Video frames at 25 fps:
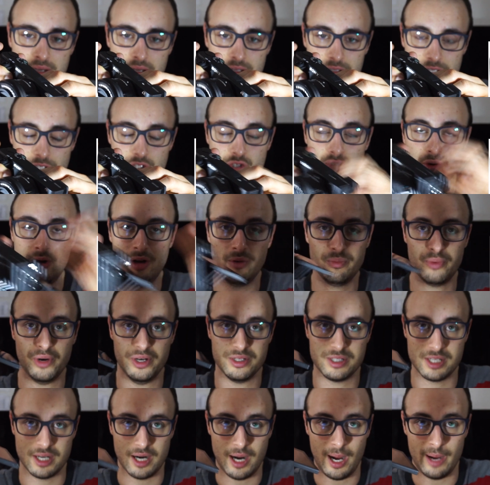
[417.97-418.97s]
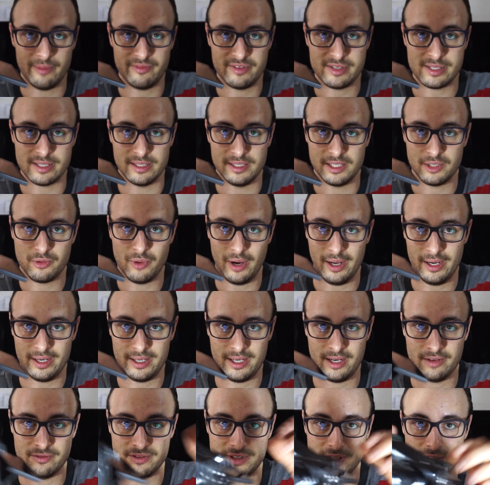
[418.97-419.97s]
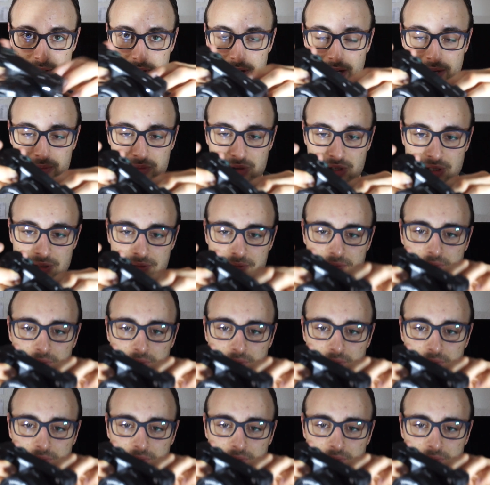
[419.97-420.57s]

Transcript: The strong points are obviously the quality of this camera.